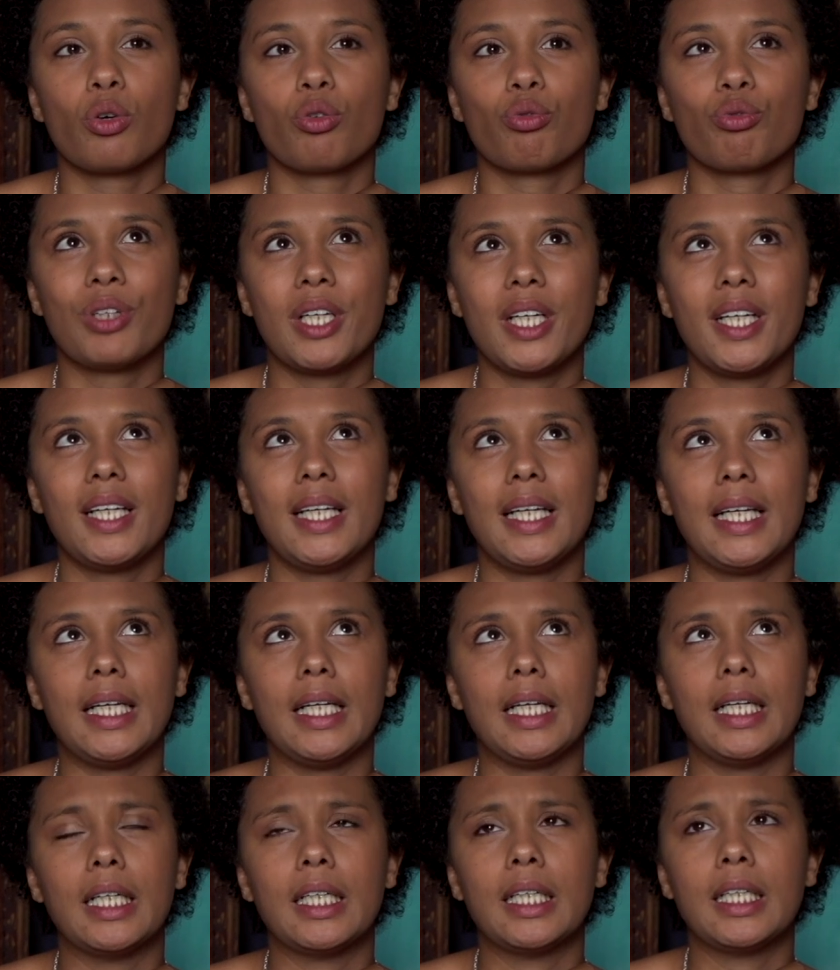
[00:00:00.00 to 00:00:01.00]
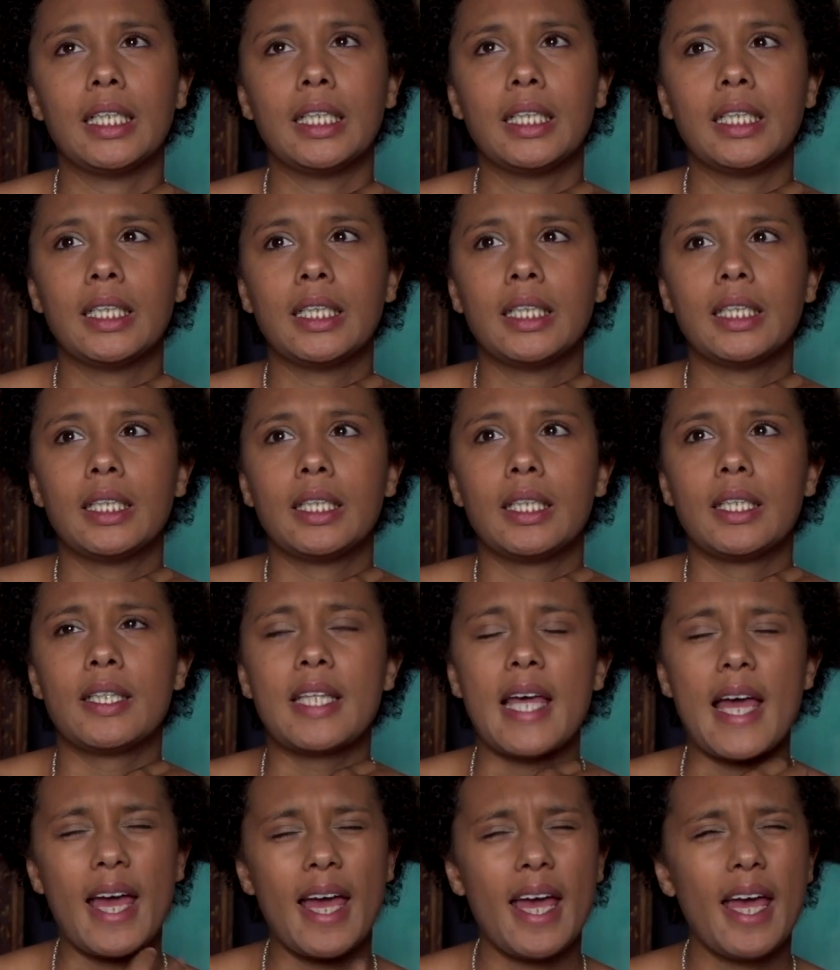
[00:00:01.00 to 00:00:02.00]
not really
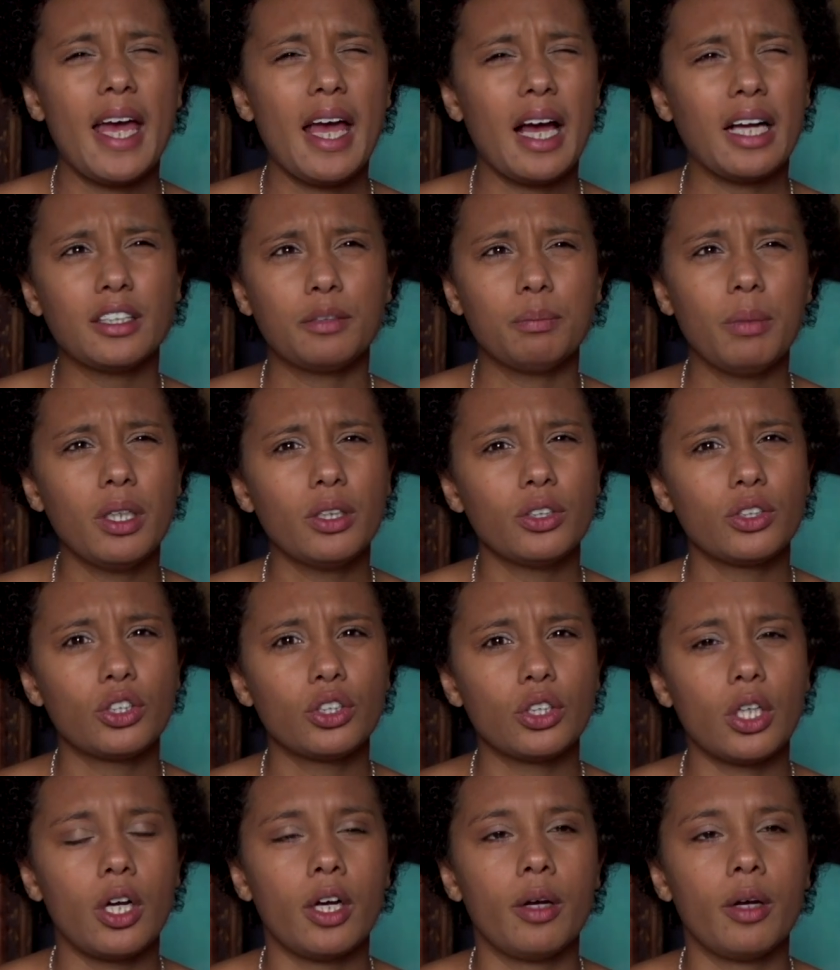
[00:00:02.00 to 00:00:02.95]
there as much.